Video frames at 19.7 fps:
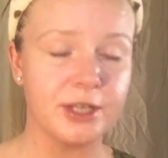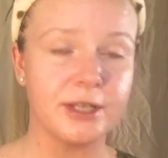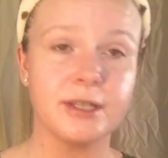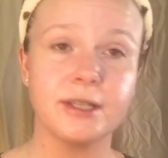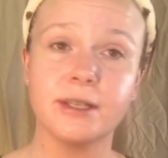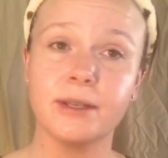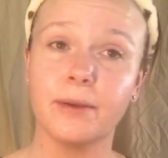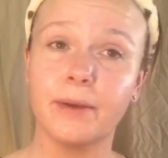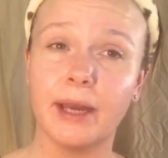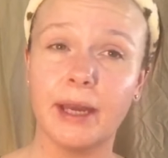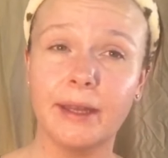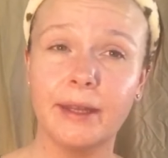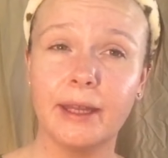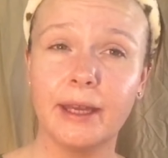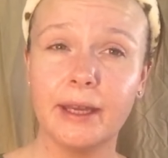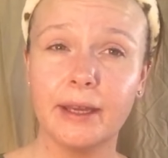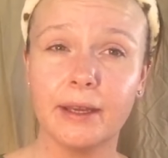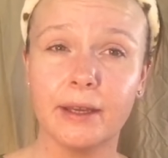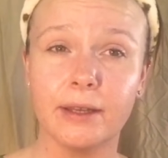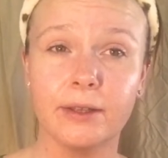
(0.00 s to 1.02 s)
And so
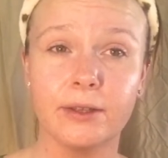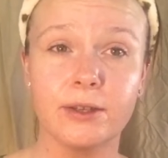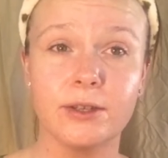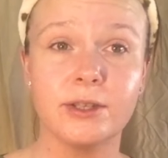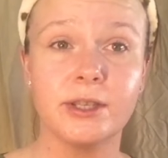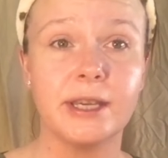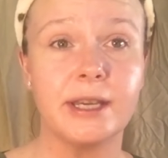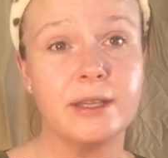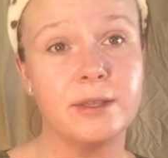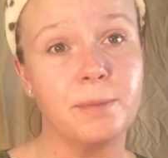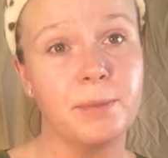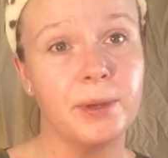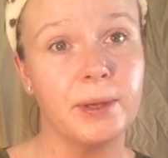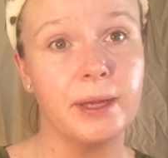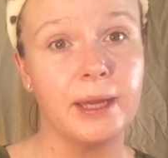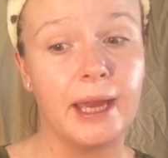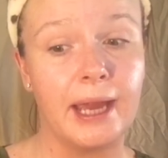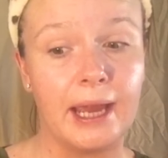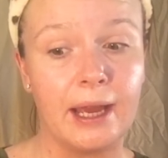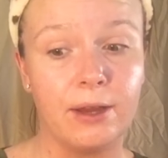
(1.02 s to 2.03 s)
LA Colors has
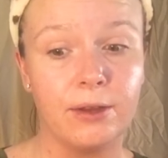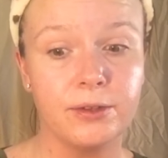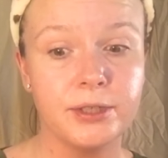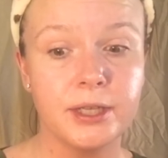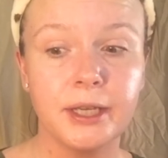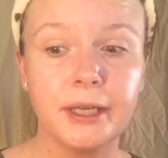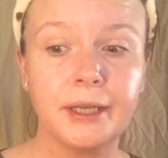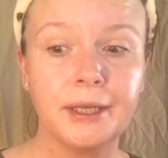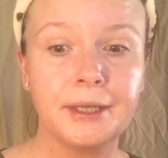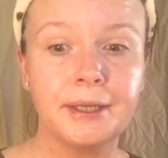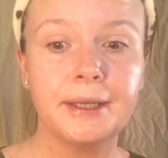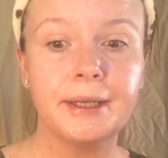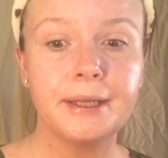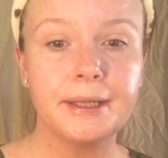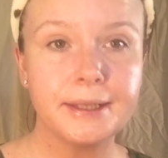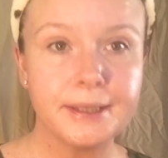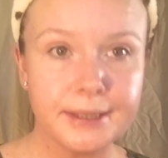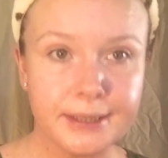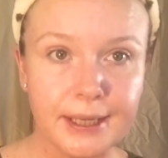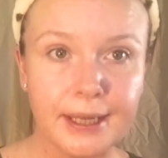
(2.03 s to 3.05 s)
put out
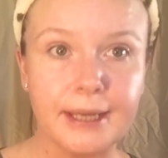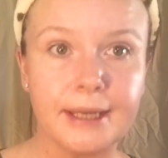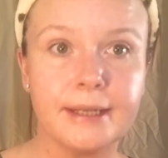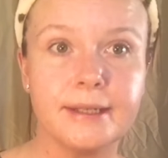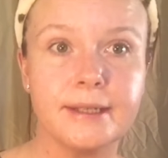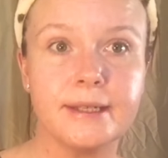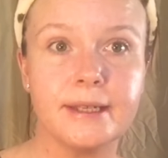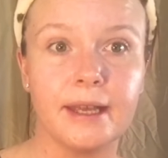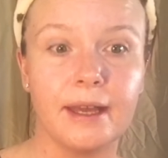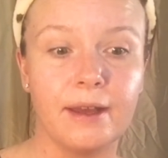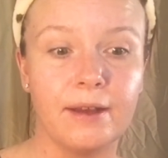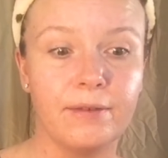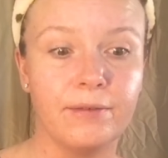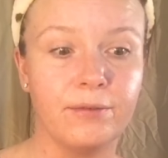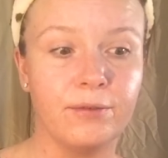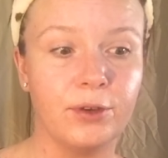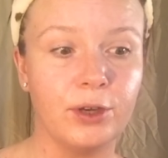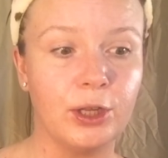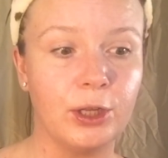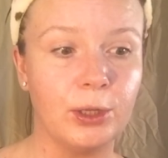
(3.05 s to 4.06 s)
tons of
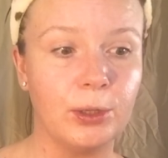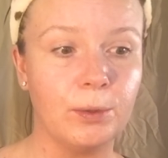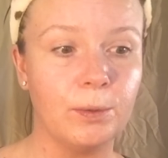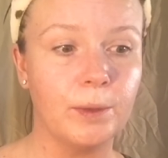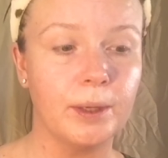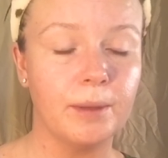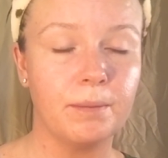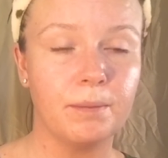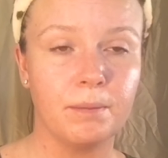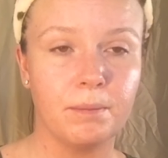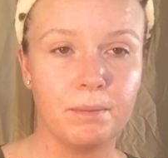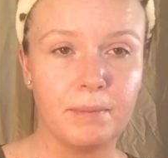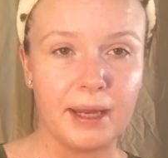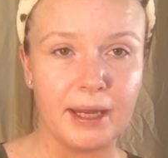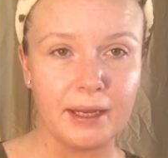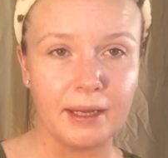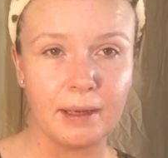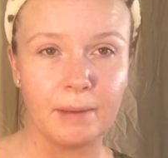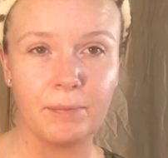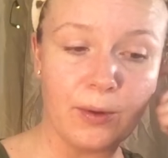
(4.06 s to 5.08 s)
new makeup.